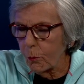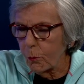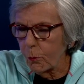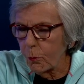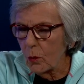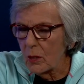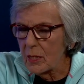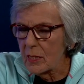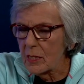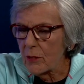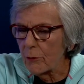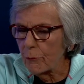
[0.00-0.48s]

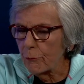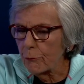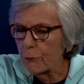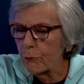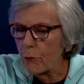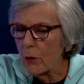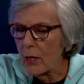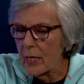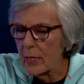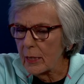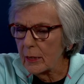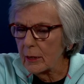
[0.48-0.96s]
was a
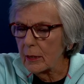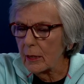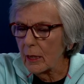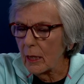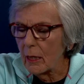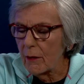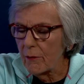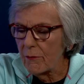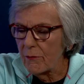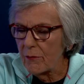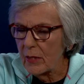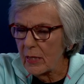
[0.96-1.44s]
friend
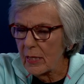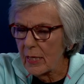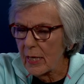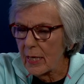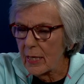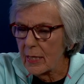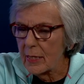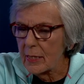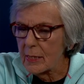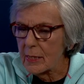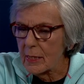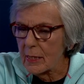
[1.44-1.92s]
of the
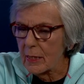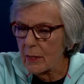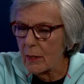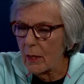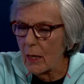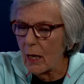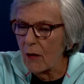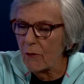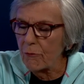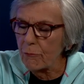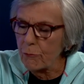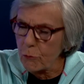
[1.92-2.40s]
AC,
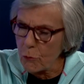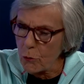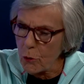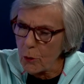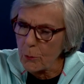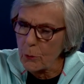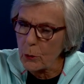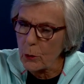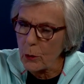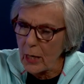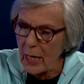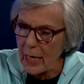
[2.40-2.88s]
a
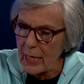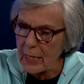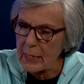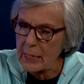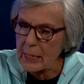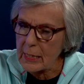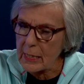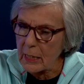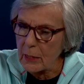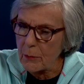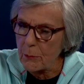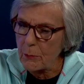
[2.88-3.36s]
former
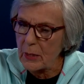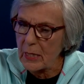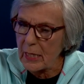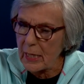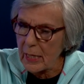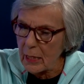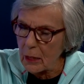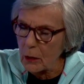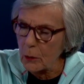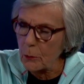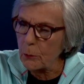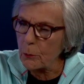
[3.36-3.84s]

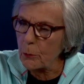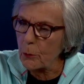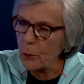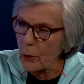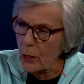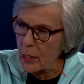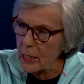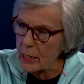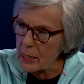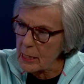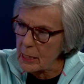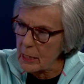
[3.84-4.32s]
ACBL
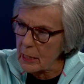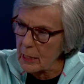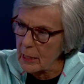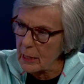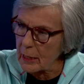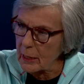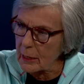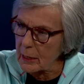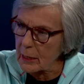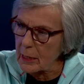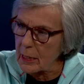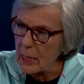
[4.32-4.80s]

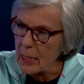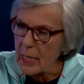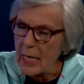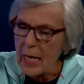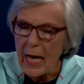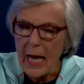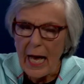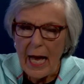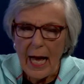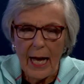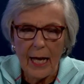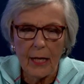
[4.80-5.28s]
president, mm -hmm.
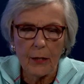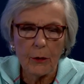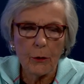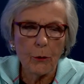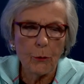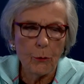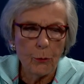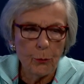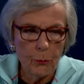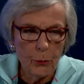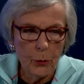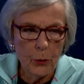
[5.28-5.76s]
and
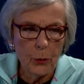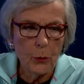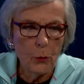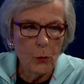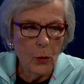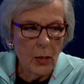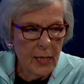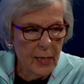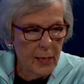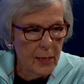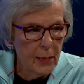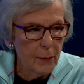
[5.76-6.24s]

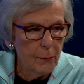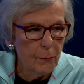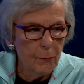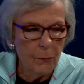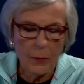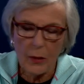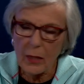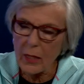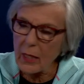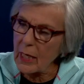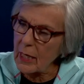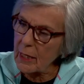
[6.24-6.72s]
through
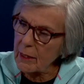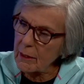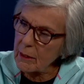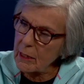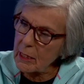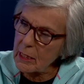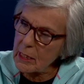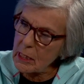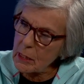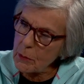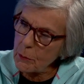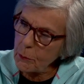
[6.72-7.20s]
him got
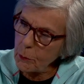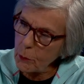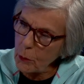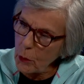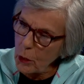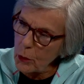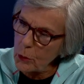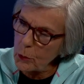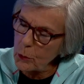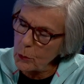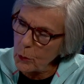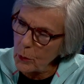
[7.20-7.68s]
this
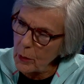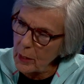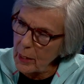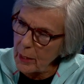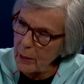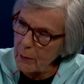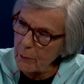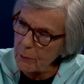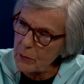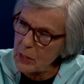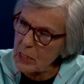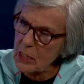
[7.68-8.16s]

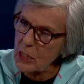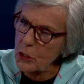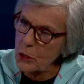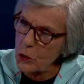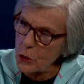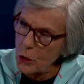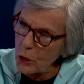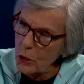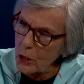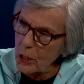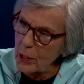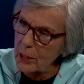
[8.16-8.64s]
program
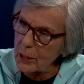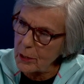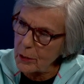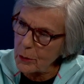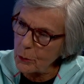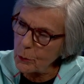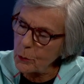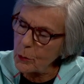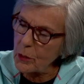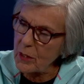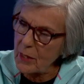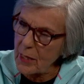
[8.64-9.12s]
started
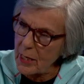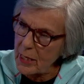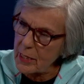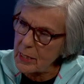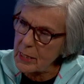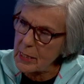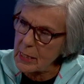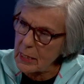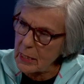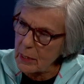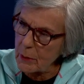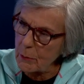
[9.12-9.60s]
with
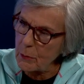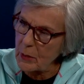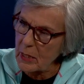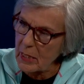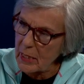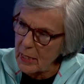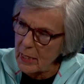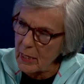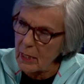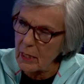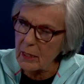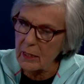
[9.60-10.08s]

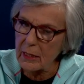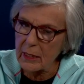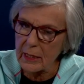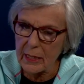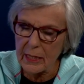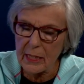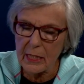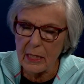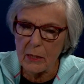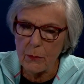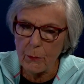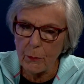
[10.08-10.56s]
ACBL,
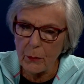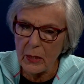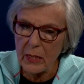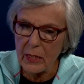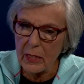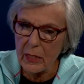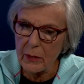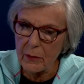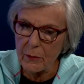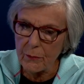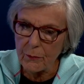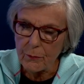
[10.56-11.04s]
and it's
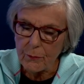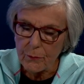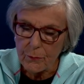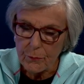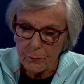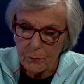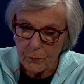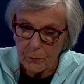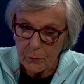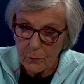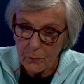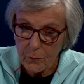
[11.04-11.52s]
been in
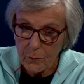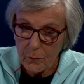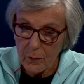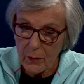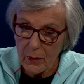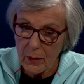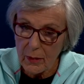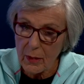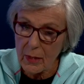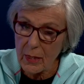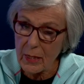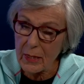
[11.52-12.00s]

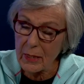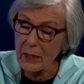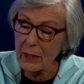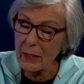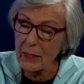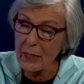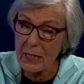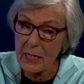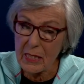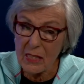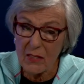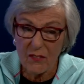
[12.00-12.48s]
at
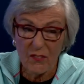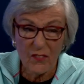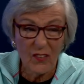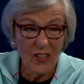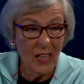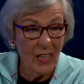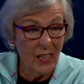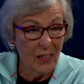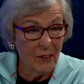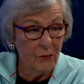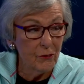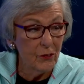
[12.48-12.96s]
least
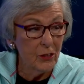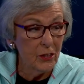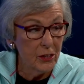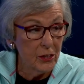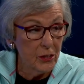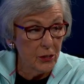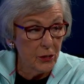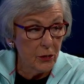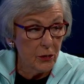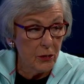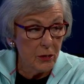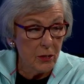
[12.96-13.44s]
five
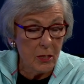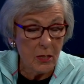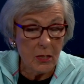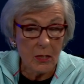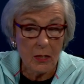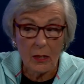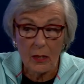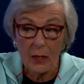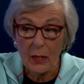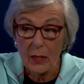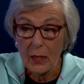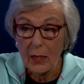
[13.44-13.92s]

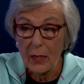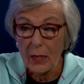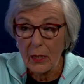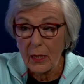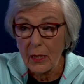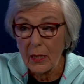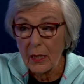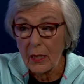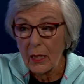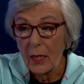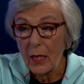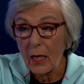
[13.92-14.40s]
years.
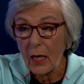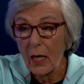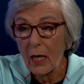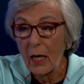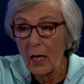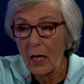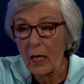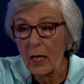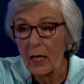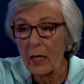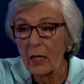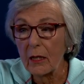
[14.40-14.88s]
Wow!
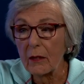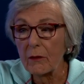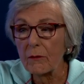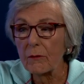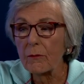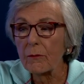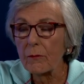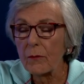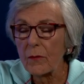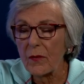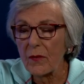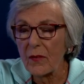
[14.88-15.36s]
Uh, so